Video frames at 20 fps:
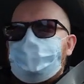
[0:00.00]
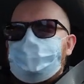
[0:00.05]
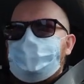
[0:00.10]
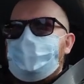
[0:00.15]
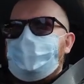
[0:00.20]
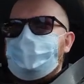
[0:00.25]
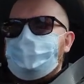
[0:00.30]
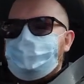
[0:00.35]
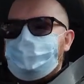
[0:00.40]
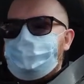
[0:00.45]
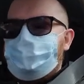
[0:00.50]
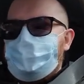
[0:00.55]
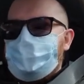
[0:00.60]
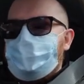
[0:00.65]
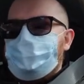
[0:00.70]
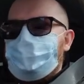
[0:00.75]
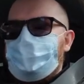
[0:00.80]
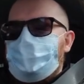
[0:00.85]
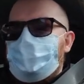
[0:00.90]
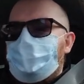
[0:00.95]
I started to
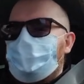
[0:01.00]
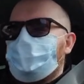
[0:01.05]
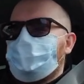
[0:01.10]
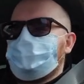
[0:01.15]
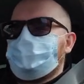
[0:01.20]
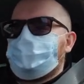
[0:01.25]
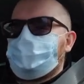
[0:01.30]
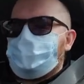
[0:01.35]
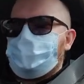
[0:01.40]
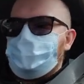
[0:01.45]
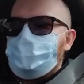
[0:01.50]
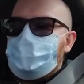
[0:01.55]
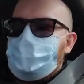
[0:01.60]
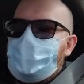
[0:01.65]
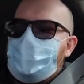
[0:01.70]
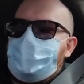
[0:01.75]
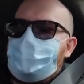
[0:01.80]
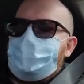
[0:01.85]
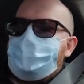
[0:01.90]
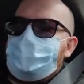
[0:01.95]
think about old school
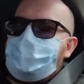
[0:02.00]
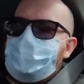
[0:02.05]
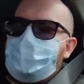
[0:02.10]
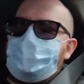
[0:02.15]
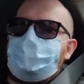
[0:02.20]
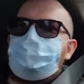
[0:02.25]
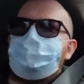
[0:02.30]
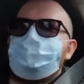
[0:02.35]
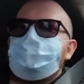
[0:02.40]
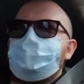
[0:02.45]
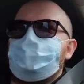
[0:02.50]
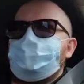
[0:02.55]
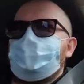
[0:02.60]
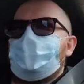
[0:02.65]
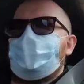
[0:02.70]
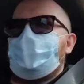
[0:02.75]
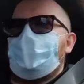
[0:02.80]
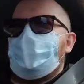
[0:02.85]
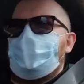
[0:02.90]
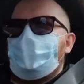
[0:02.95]
Hackney cabs
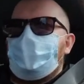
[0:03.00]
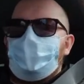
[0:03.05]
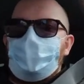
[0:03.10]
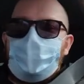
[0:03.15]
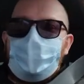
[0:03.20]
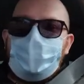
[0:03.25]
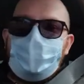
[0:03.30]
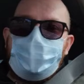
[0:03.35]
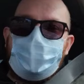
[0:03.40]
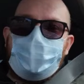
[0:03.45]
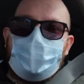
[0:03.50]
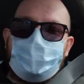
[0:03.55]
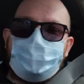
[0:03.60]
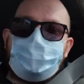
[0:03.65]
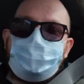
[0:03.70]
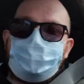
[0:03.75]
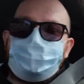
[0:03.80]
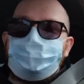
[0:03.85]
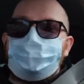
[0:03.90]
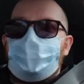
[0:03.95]
and how they had
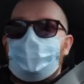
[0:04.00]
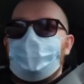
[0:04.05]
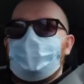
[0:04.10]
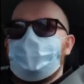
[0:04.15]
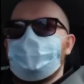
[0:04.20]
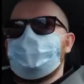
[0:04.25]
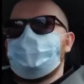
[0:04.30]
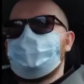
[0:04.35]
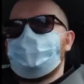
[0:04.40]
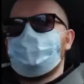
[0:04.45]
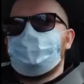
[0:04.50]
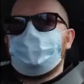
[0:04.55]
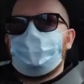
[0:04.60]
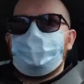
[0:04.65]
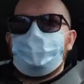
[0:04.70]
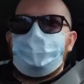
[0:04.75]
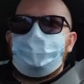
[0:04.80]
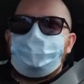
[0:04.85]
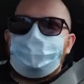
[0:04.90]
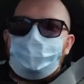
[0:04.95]
a divide
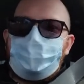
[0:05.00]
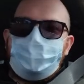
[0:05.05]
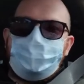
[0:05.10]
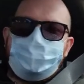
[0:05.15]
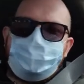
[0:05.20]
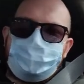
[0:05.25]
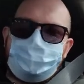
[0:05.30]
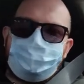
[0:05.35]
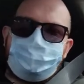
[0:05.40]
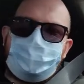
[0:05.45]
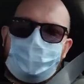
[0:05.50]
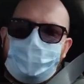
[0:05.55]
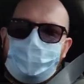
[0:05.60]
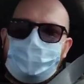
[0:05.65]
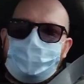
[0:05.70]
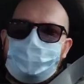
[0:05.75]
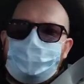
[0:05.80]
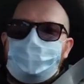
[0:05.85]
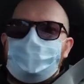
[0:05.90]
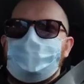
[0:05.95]
from the front to the back.